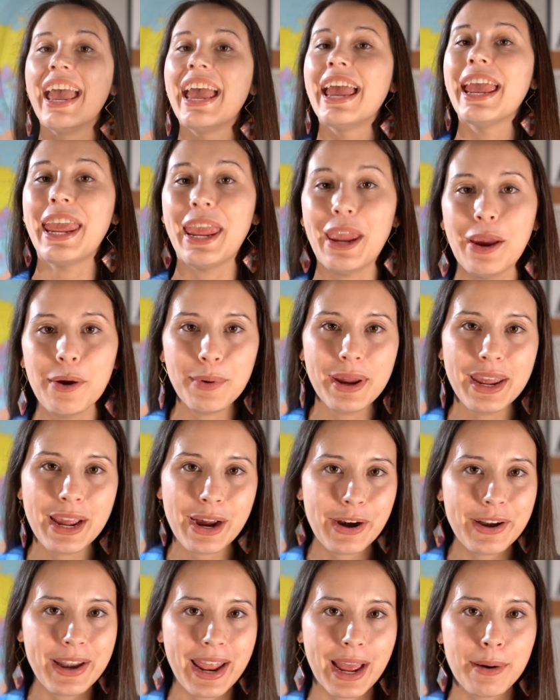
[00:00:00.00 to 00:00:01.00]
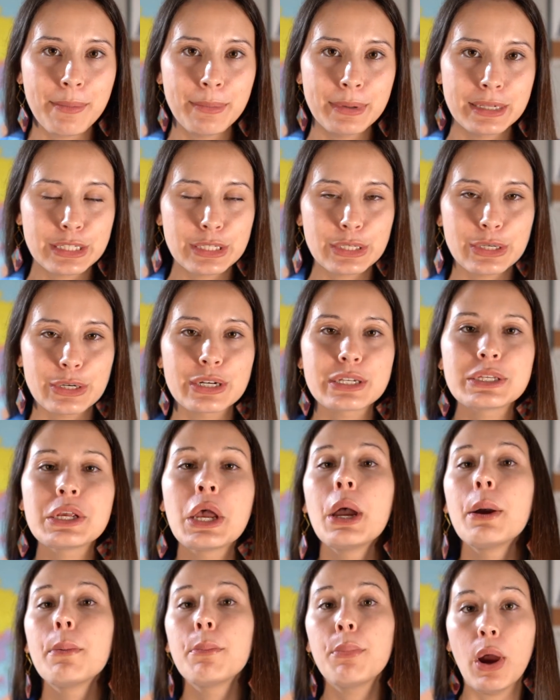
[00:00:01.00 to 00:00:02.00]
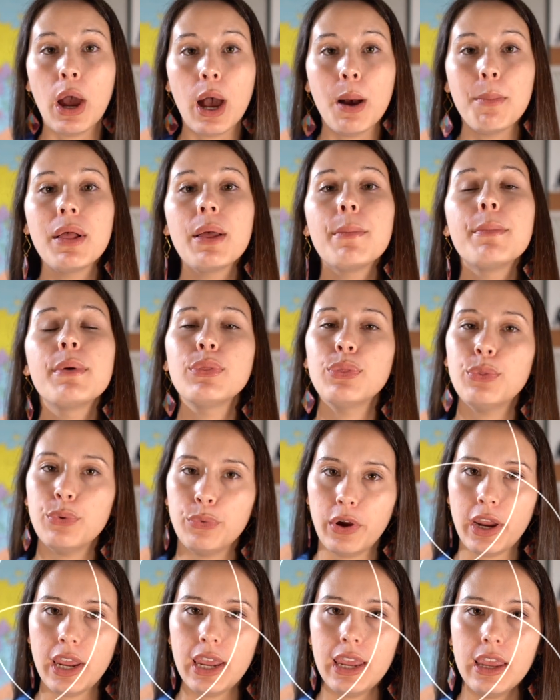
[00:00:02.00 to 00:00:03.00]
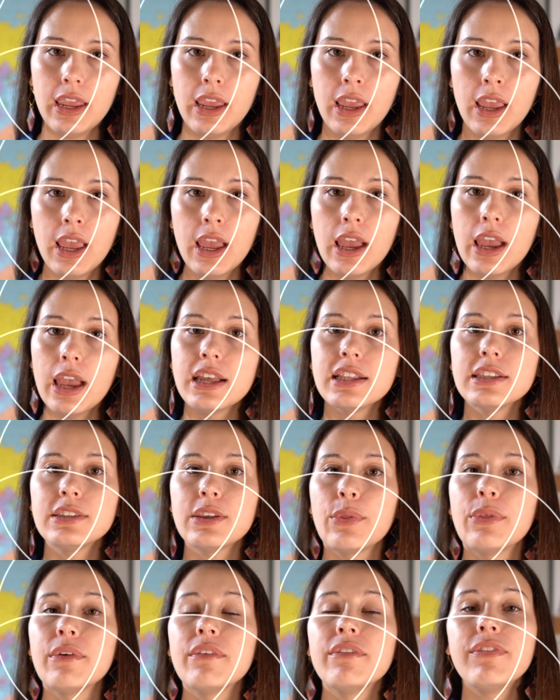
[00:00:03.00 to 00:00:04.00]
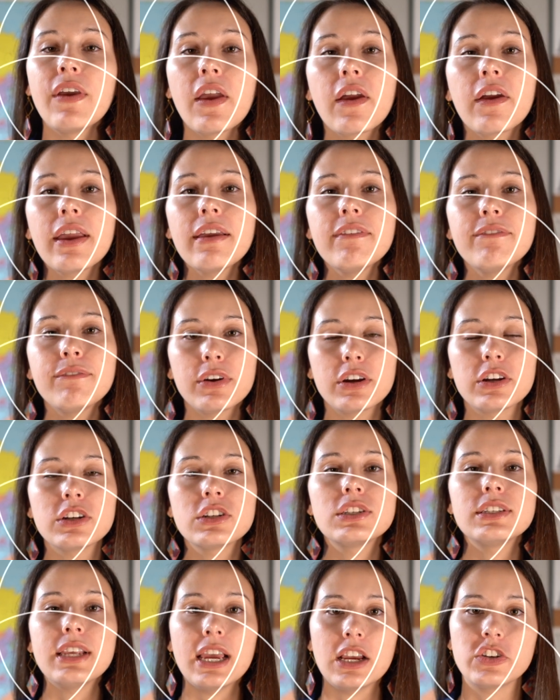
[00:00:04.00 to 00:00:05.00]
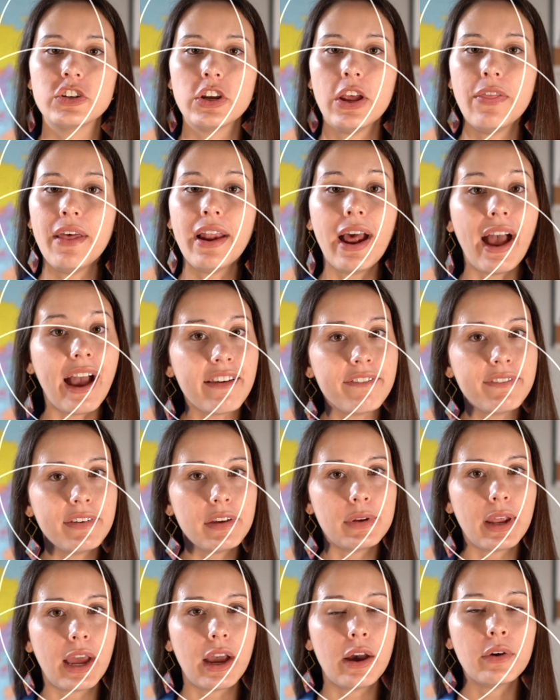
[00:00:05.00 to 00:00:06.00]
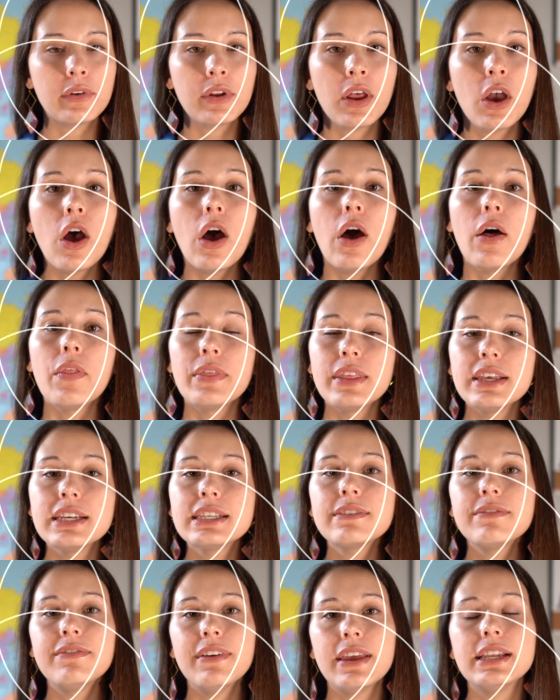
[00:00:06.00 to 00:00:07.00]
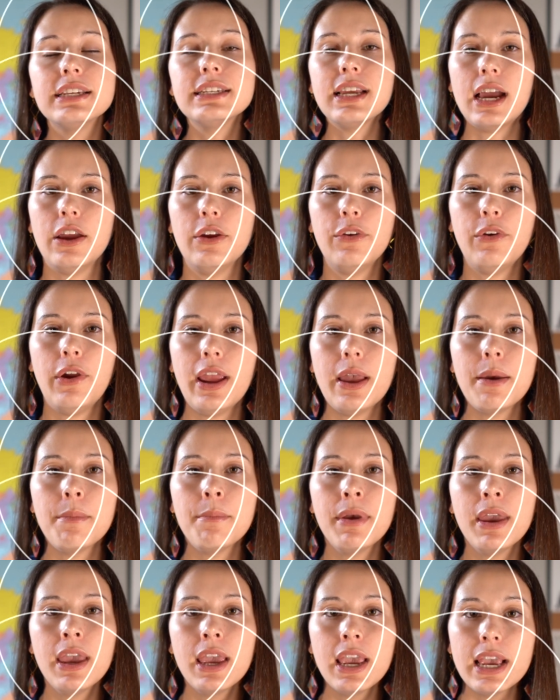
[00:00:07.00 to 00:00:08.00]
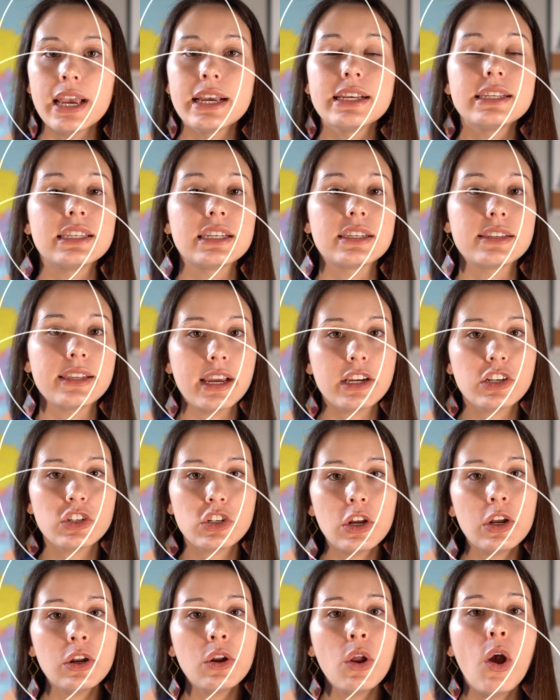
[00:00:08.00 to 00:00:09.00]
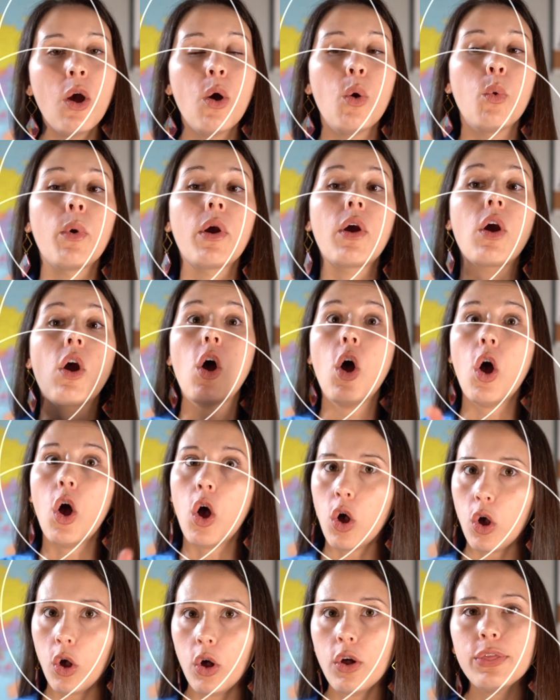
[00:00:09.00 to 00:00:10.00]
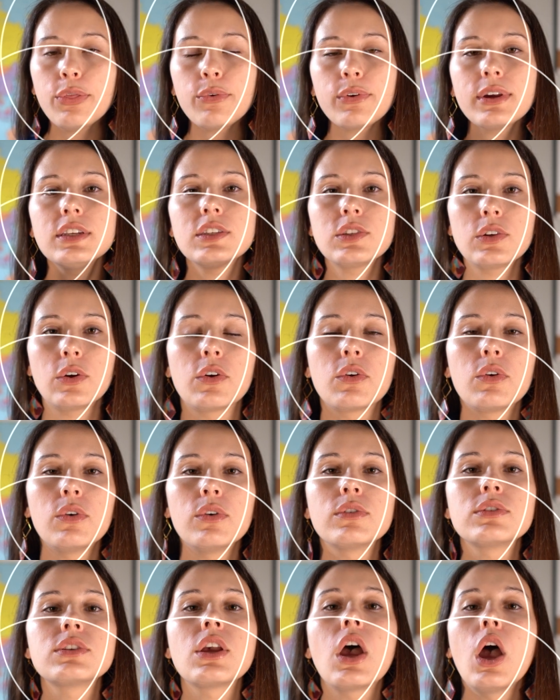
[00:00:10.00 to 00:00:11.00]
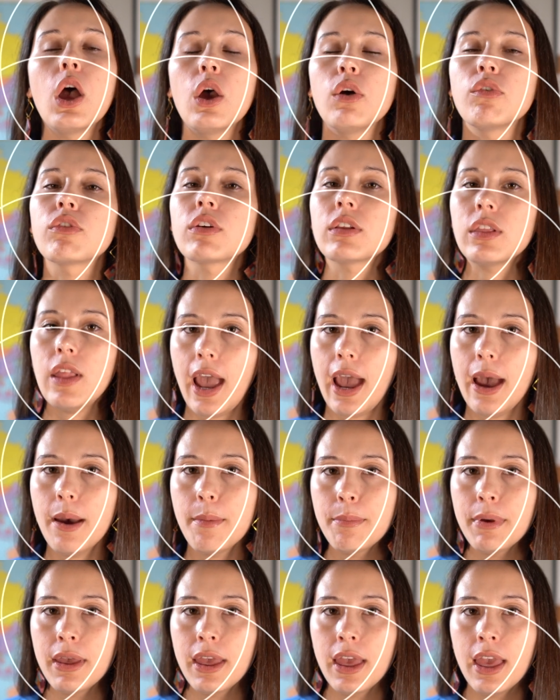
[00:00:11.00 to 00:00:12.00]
Here we are now, Munsters, problem 3. And so the very first section that I filled out on this Venn diagram is the section where all 3 circles overlap.